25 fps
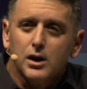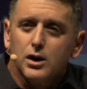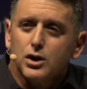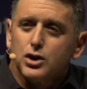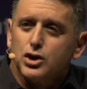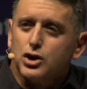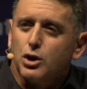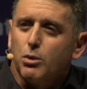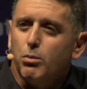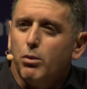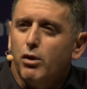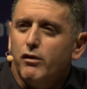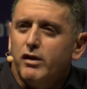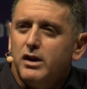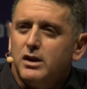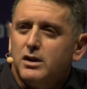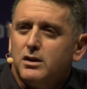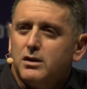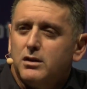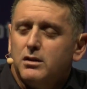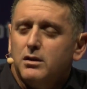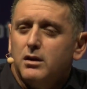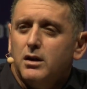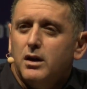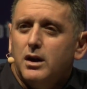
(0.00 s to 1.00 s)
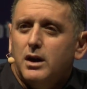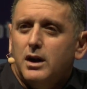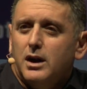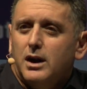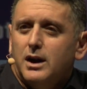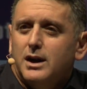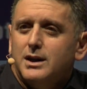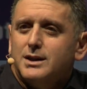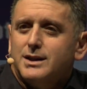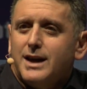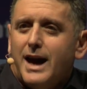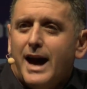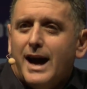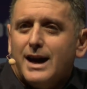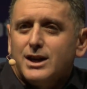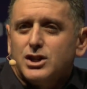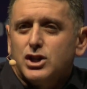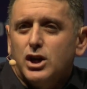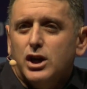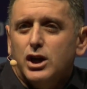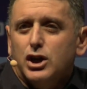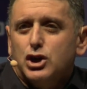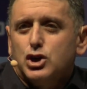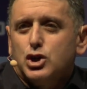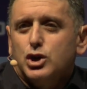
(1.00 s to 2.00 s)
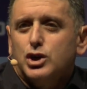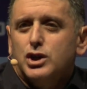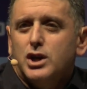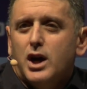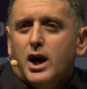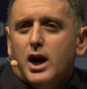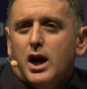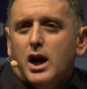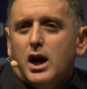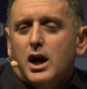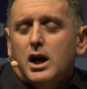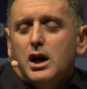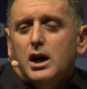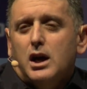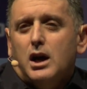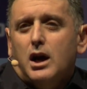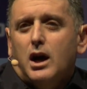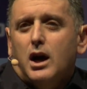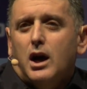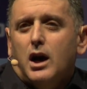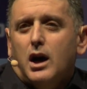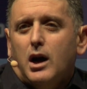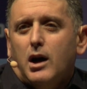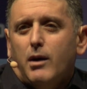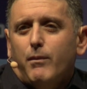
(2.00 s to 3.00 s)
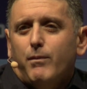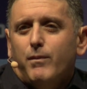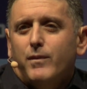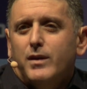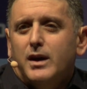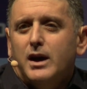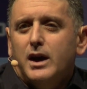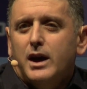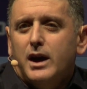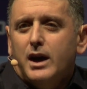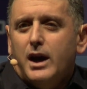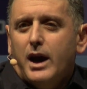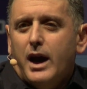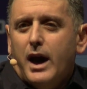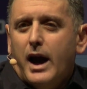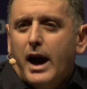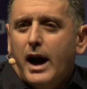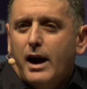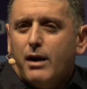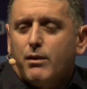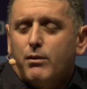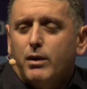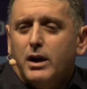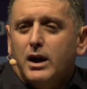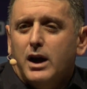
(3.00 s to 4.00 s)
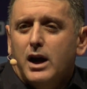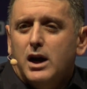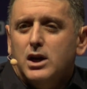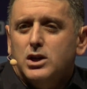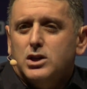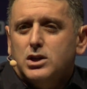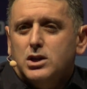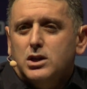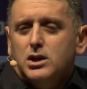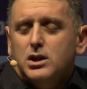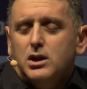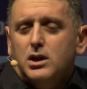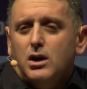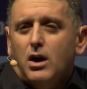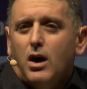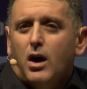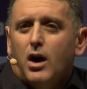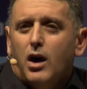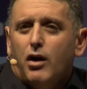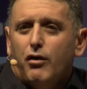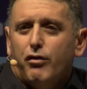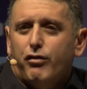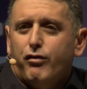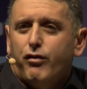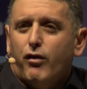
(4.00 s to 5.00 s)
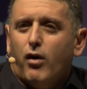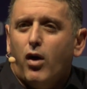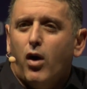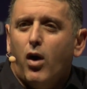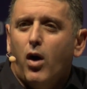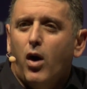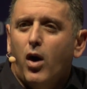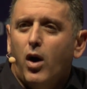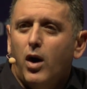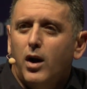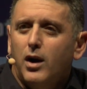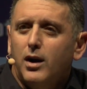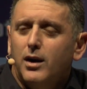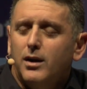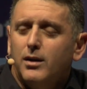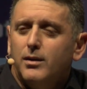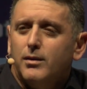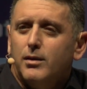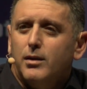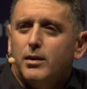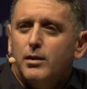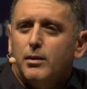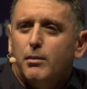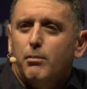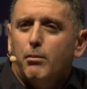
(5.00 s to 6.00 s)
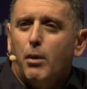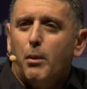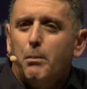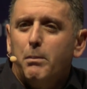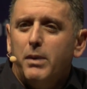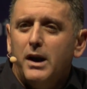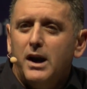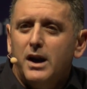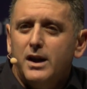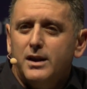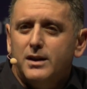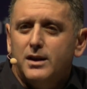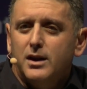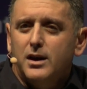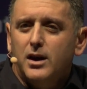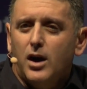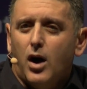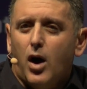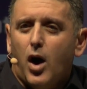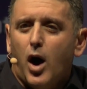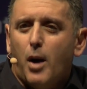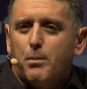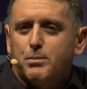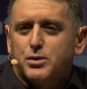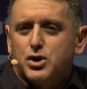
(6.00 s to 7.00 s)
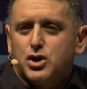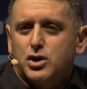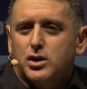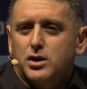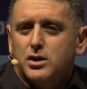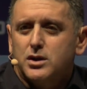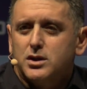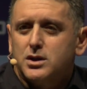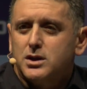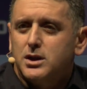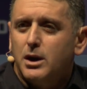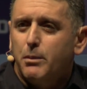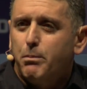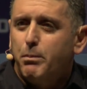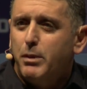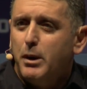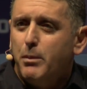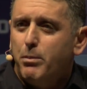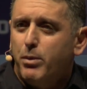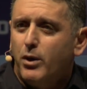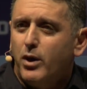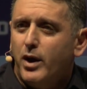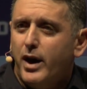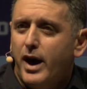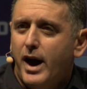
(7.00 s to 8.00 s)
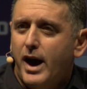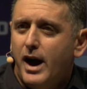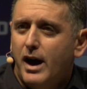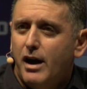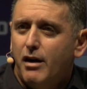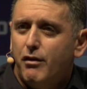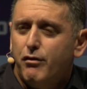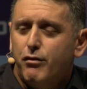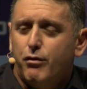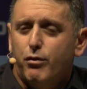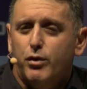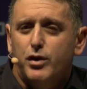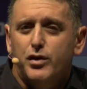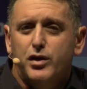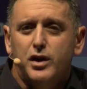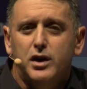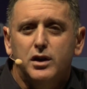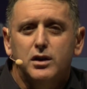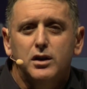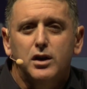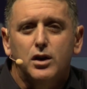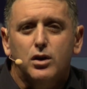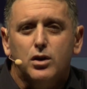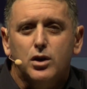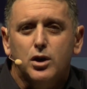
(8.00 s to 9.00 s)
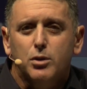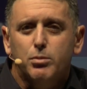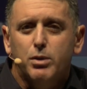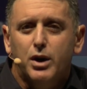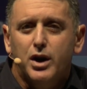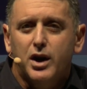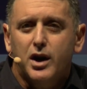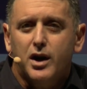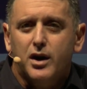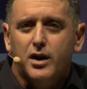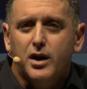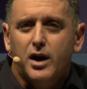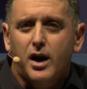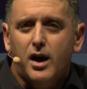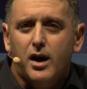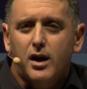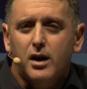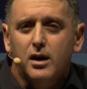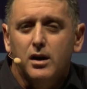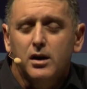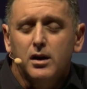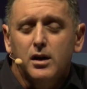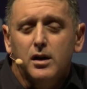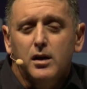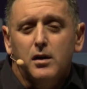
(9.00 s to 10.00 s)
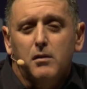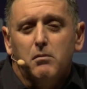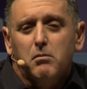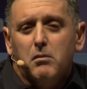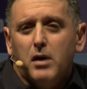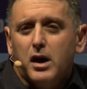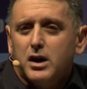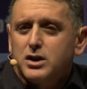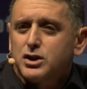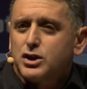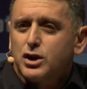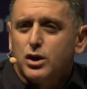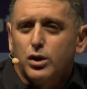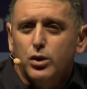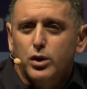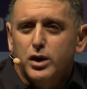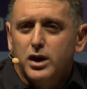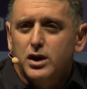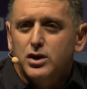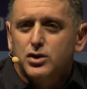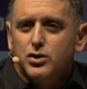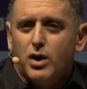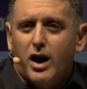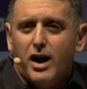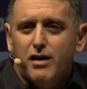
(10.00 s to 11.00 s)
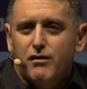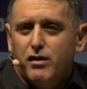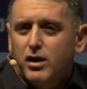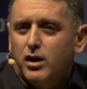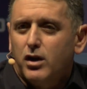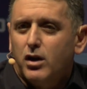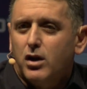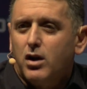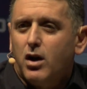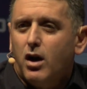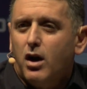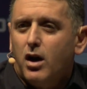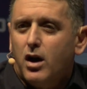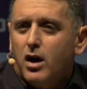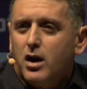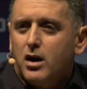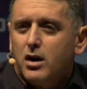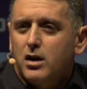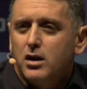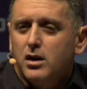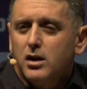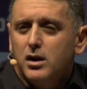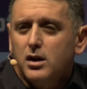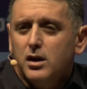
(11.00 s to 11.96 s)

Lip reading: So Moovit is actually today the aggregation of all mobility options that people have within the urban area, excluding driving a car.